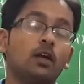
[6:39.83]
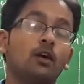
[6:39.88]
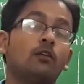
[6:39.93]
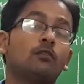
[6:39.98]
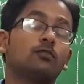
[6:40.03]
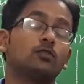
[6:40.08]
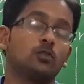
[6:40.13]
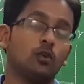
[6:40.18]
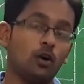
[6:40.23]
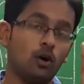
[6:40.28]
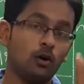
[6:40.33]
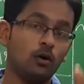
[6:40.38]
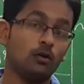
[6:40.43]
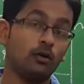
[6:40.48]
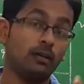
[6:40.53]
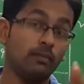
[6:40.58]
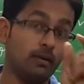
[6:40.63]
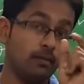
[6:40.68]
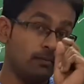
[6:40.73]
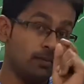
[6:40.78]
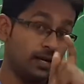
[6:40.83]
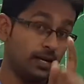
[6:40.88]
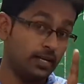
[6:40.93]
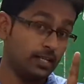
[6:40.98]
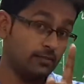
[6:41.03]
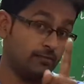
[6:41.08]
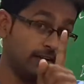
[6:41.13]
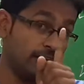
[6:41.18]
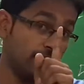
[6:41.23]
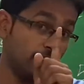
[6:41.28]
So remember, it
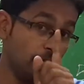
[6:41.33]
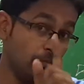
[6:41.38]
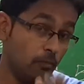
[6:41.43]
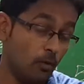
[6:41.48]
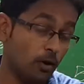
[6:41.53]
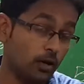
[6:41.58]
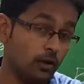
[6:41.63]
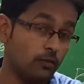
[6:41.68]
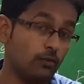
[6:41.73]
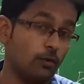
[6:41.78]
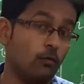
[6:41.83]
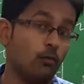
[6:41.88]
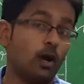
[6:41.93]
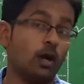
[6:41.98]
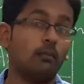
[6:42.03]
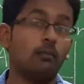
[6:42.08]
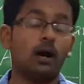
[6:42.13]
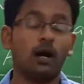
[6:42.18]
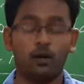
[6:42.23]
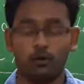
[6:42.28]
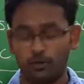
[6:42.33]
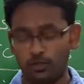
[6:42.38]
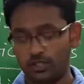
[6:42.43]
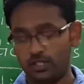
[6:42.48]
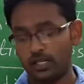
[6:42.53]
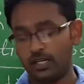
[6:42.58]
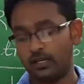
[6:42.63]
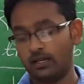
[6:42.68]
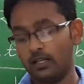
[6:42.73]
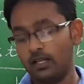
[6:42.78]
is very important for 1 mark
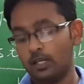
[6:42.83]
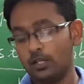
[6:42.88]
question.